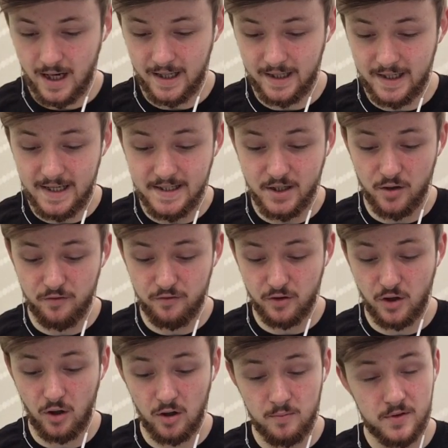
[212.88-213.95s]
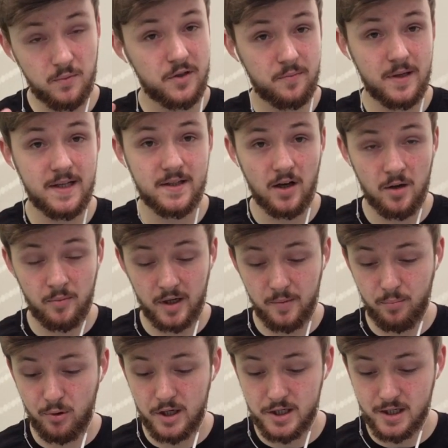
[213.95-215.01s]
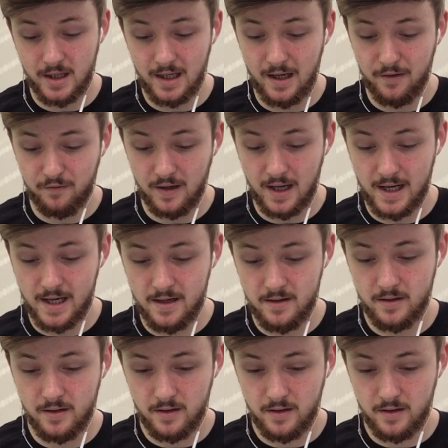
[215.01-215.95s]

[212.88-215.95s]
And then he's going for a Golem, which means I'm going to pressure the left lane